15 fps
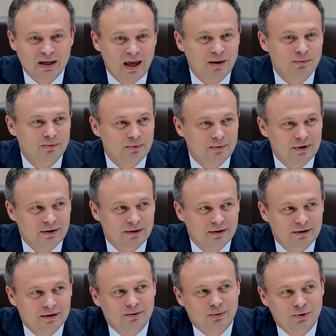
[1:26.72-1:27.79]
came
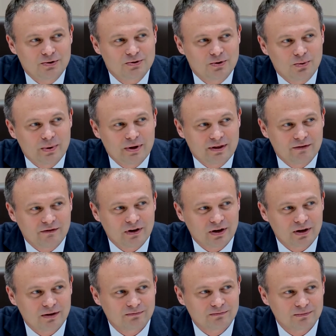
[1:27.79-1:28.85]
uh, also with a
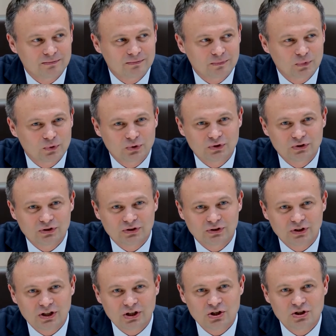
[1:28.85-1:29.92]
very good
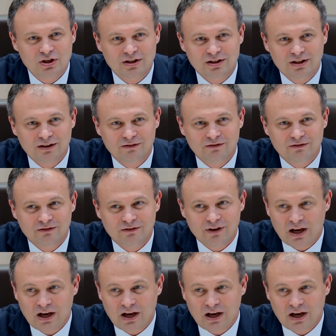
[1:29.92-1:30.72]
initiative.